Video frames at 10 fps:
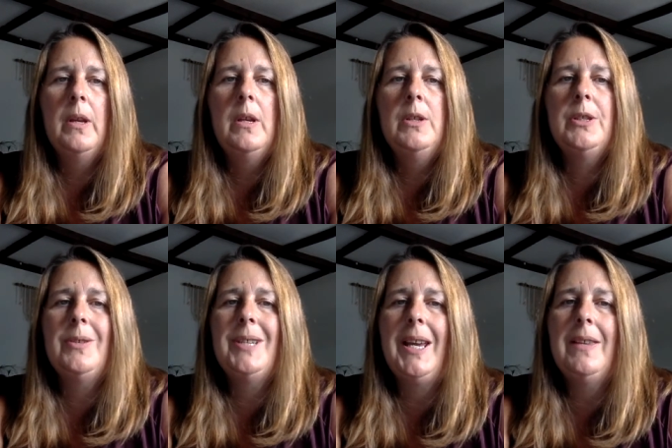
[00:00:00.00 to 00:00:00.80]
So
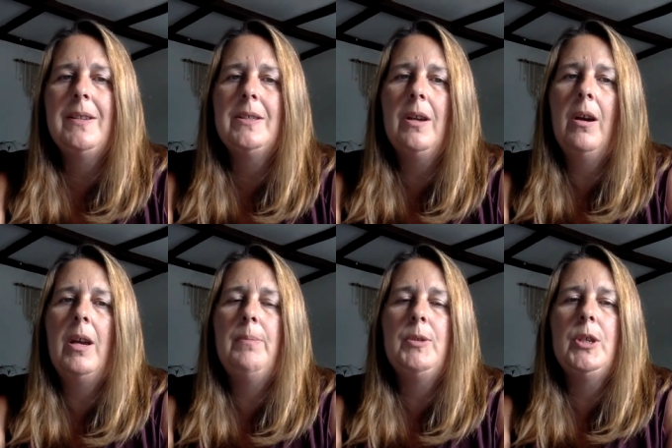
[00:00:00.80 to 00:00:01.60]
take this
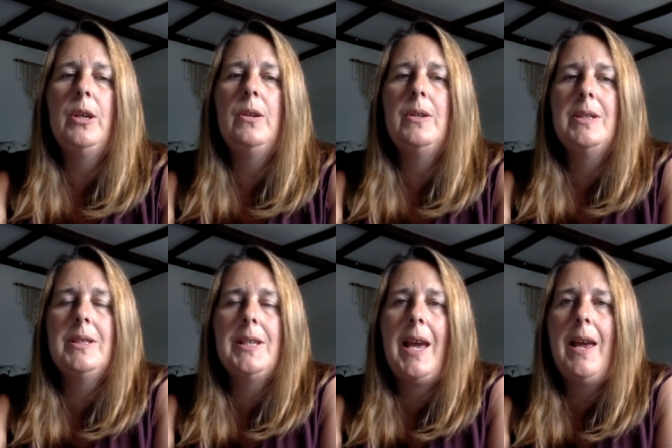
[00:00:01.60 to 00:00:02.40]
time to
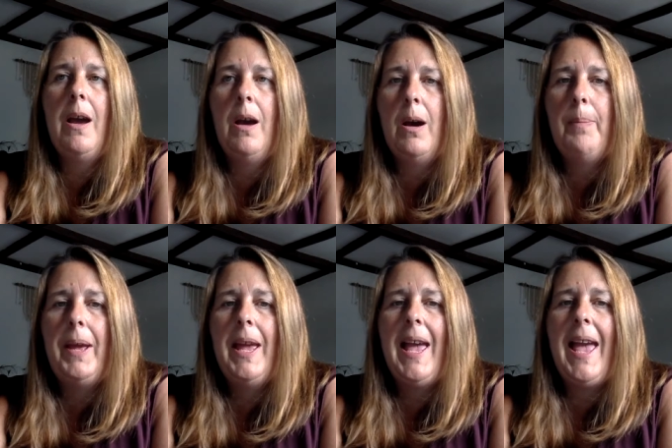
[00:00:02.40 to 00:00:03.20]
set up
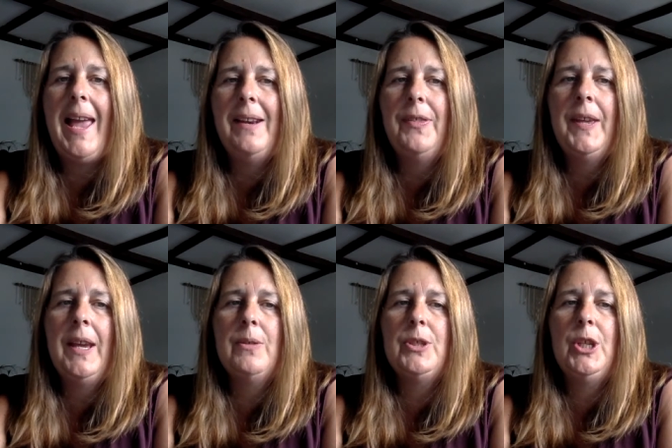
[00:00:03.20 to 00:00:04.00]
anything
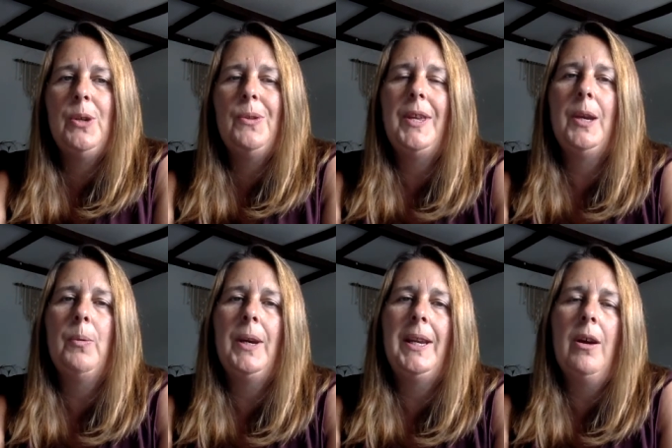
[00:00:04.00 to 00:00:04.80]
else that you think
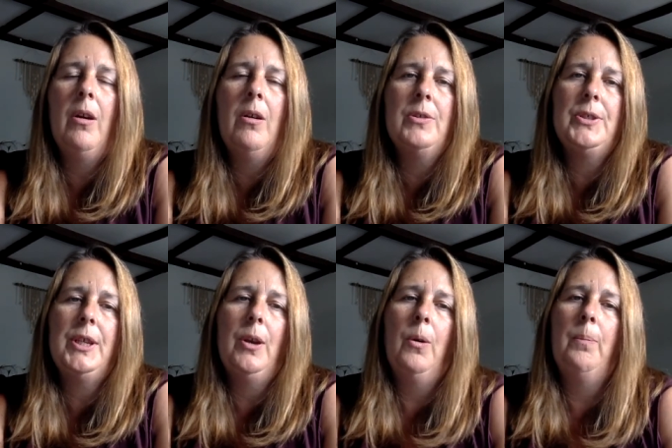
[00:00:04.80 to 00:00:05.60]
will enhance
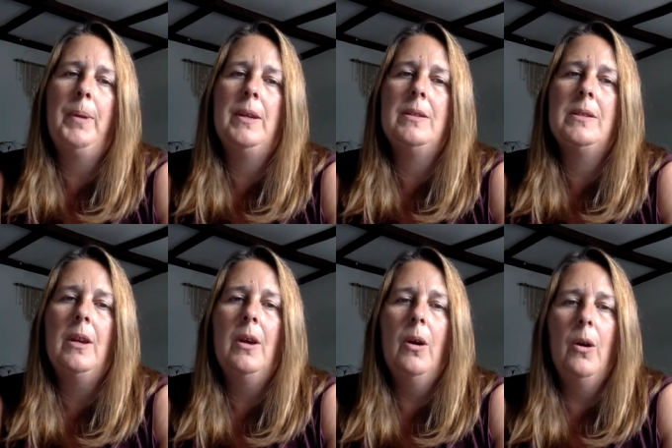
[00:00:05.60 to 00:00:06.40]
the ambience
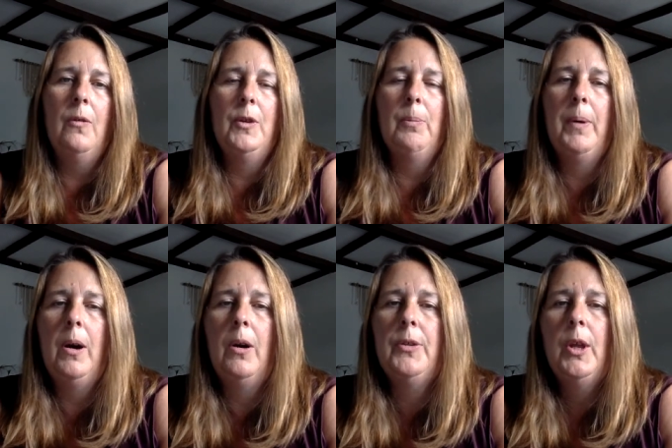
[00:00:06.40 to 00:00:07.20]
of your
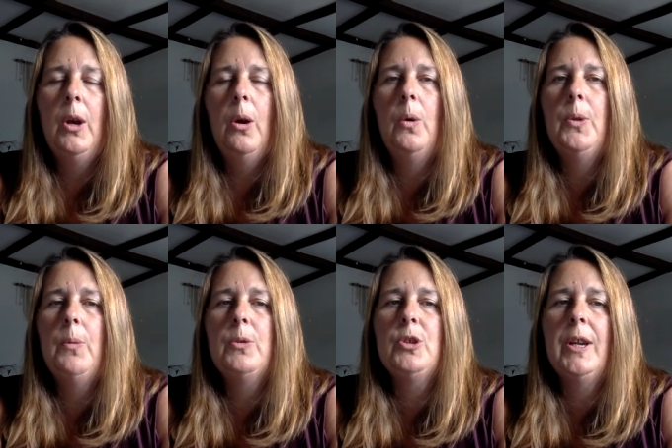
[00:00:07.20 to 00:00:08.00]
bath or
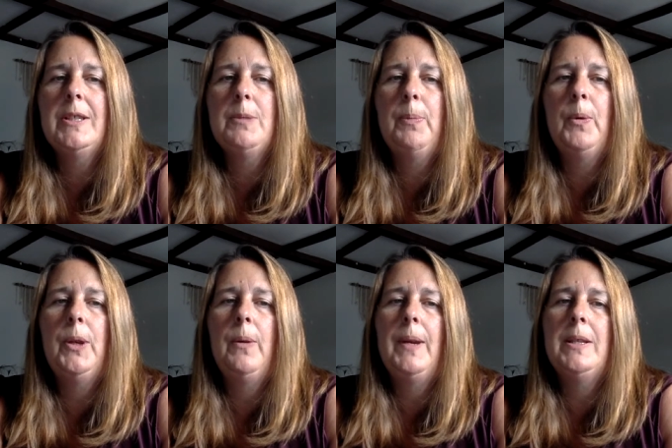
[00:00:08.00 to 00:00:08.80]
that will transport
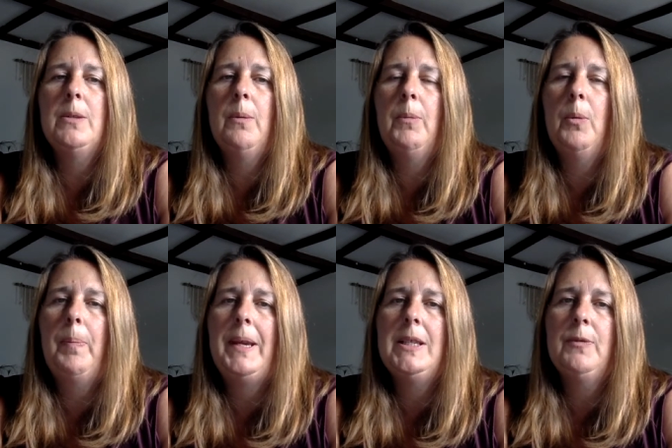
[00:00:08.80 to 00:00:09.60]
you into a more
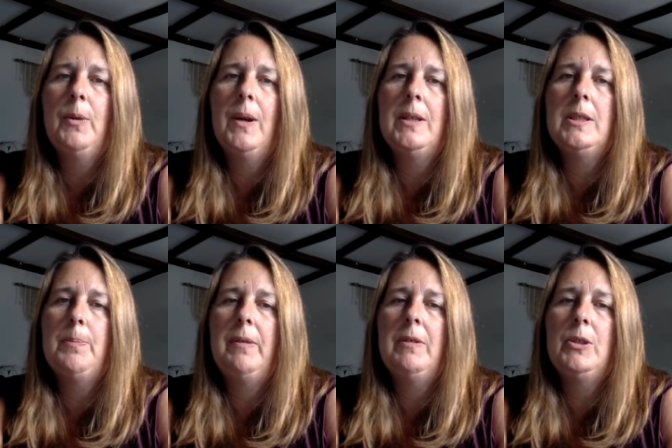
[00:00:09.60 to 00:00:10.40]
peaceful and
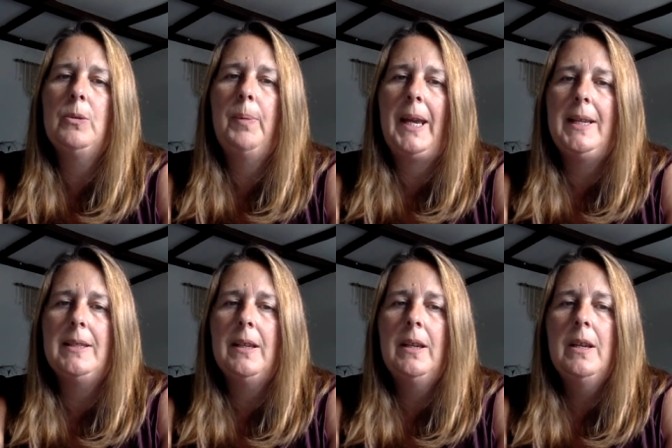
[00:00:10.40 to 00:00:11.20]
spiritual place.
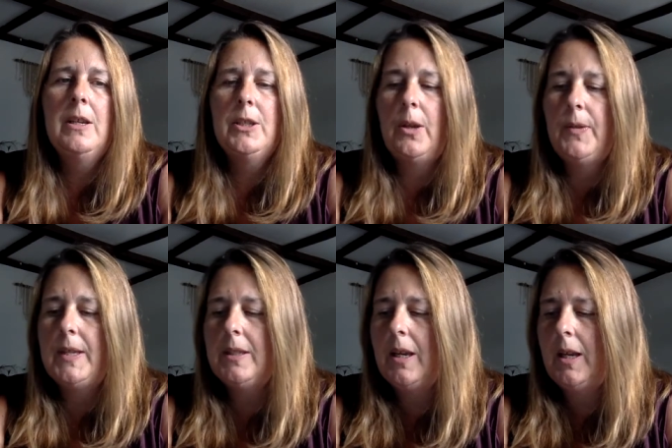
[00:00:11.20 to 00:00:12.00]
So,
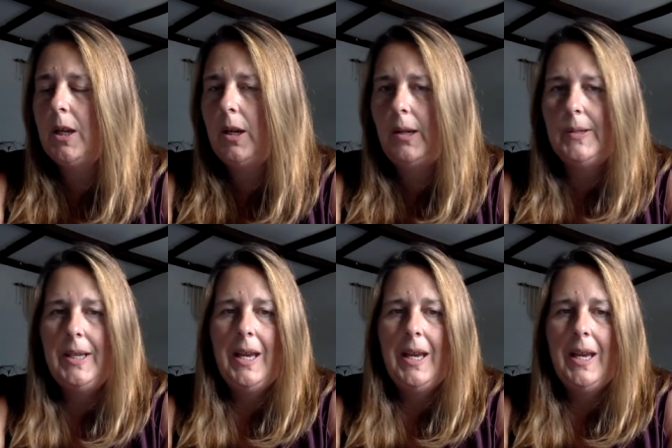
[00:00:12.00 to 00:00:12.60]
this can include